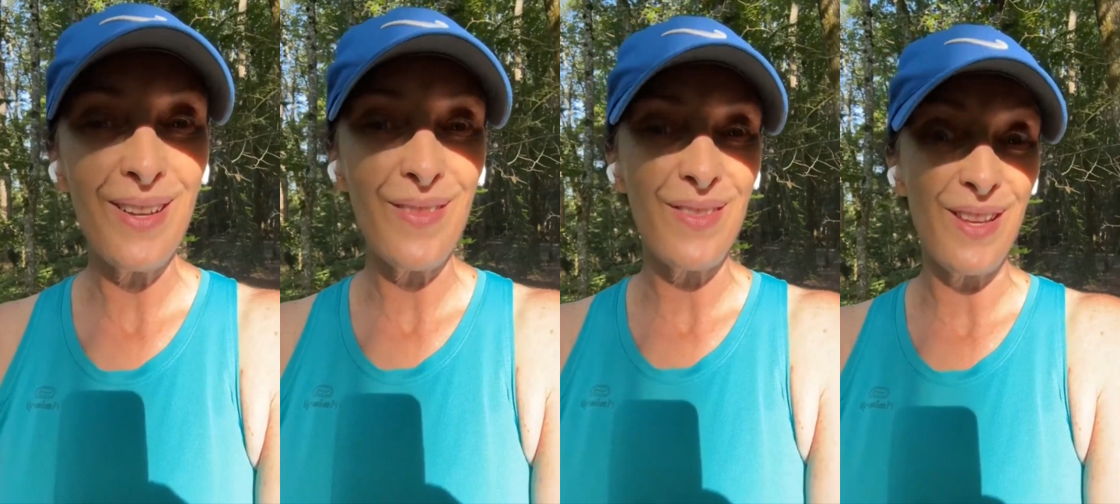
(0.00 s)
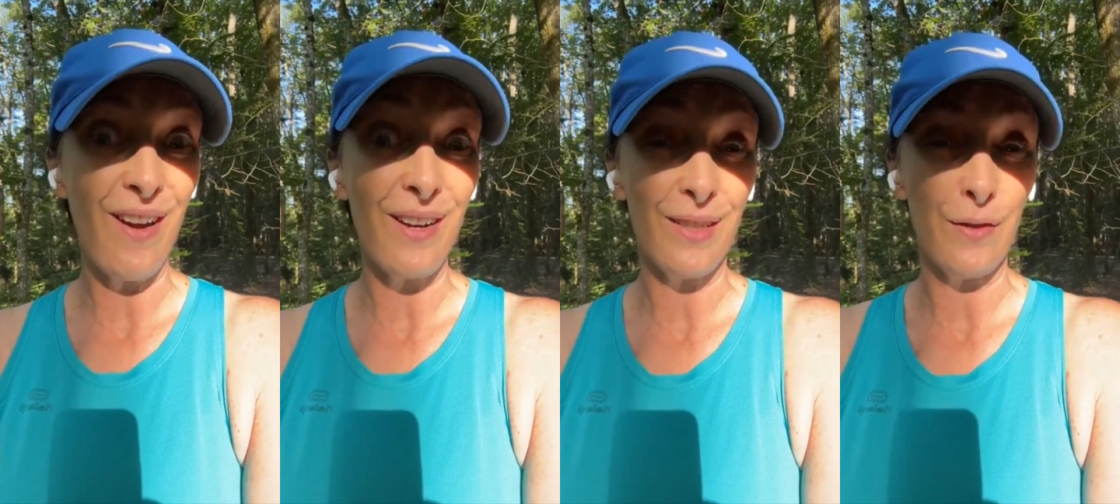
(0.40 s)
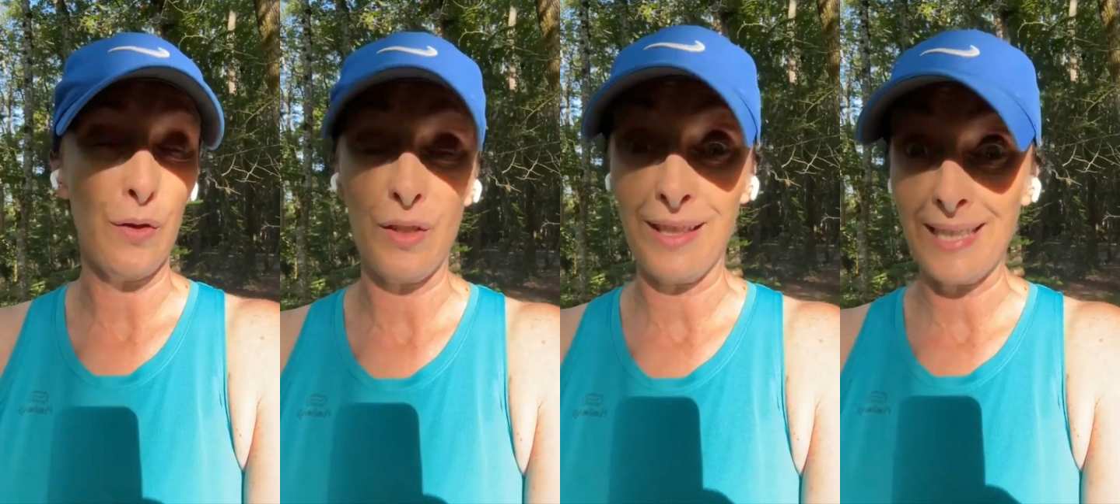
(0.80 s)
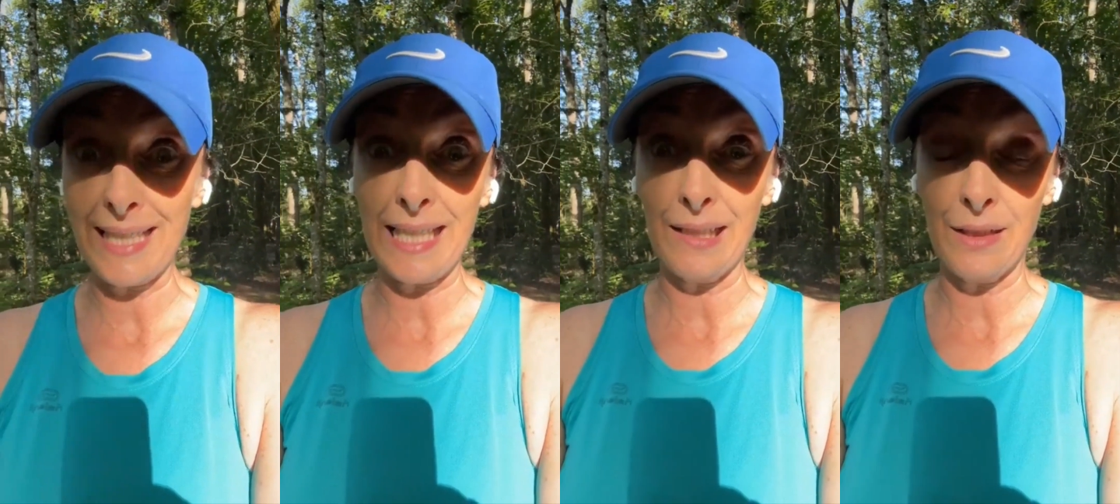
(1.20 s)
um, the art of coaching, the
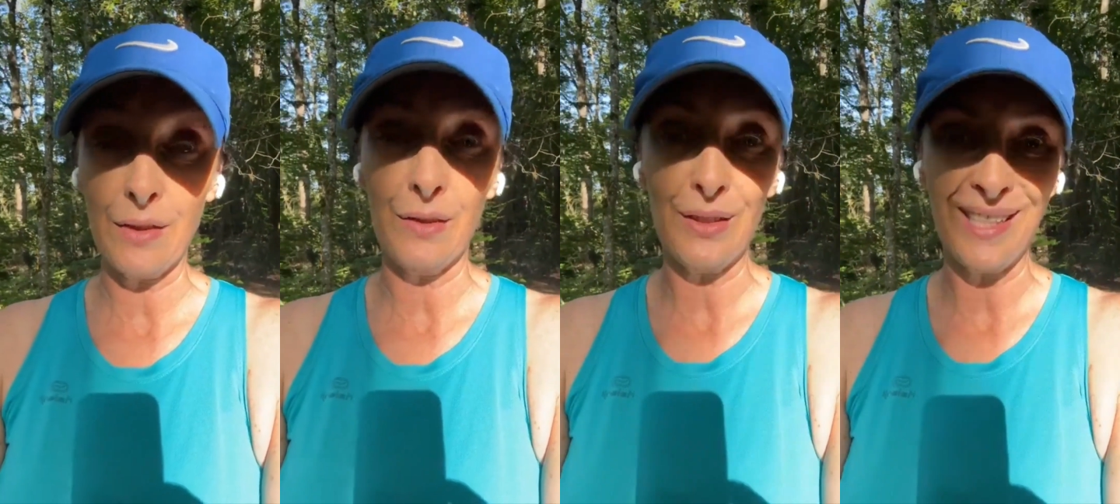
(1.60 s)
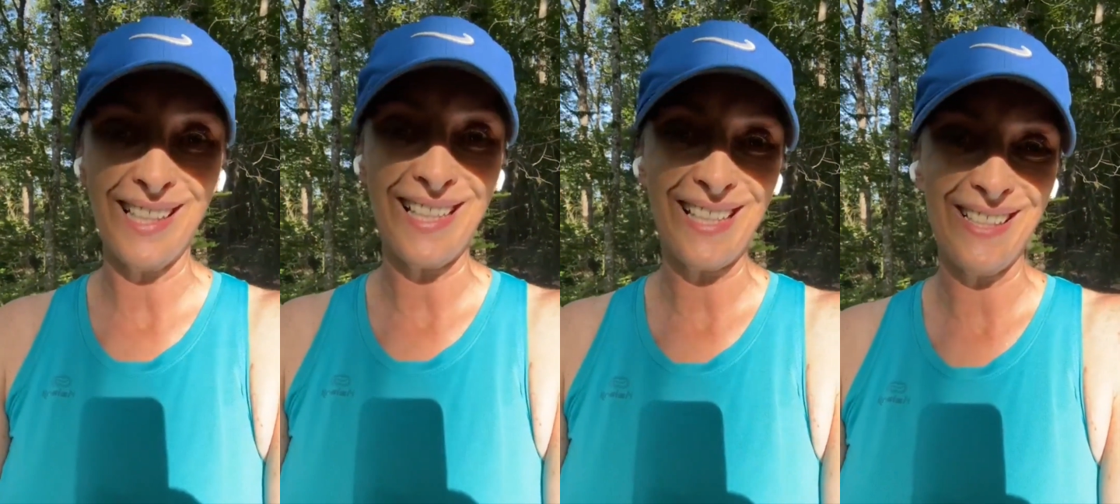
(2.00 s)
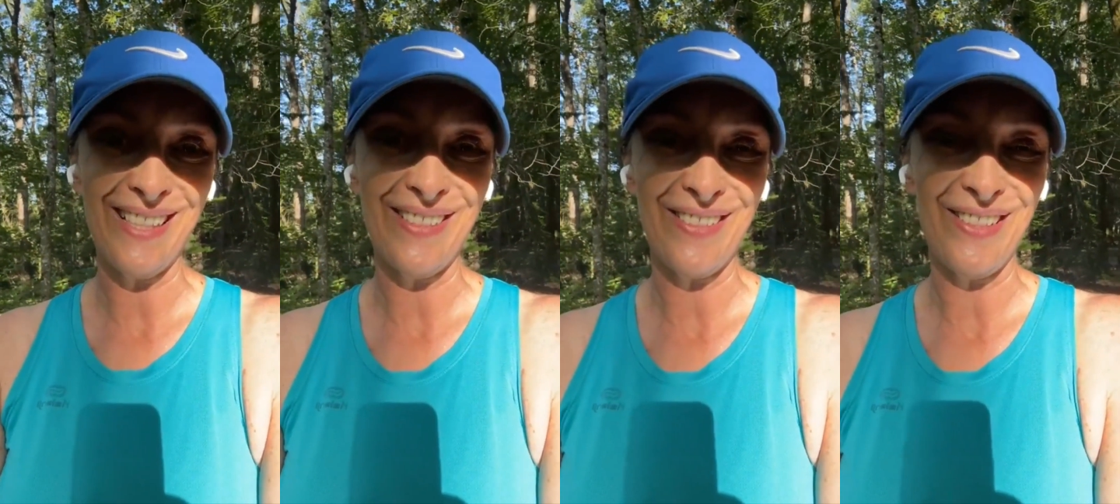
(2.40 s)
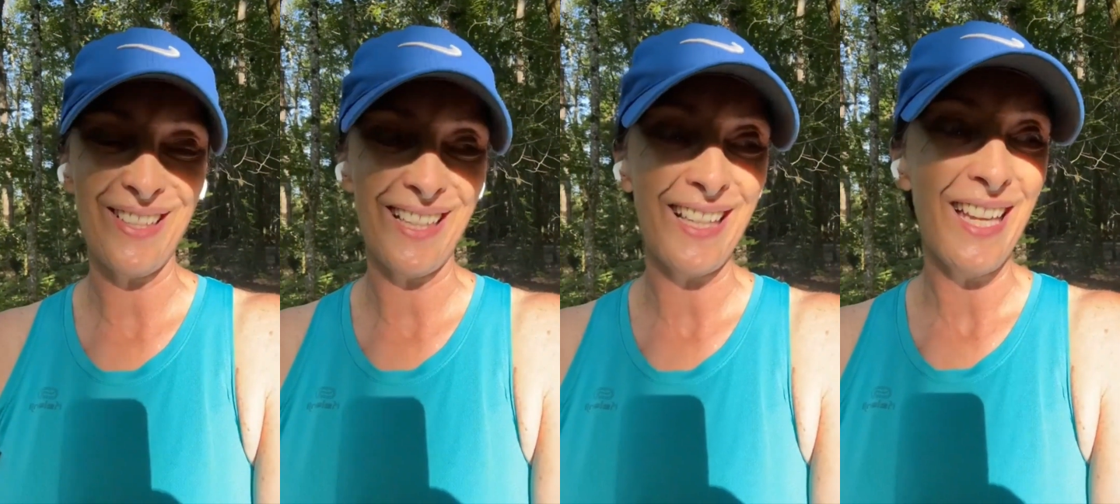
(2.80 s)
skills, you know, learning the skills of
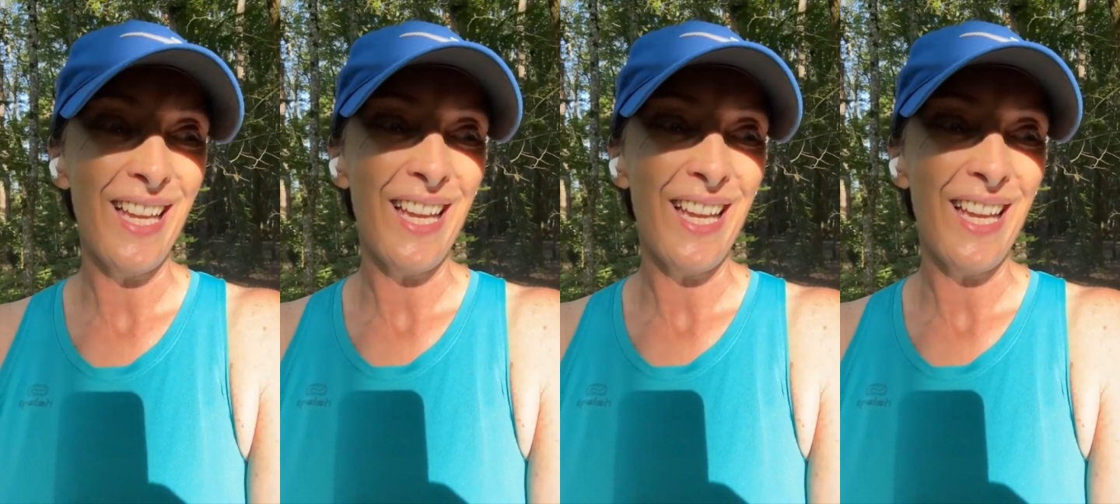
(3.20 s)
coaching.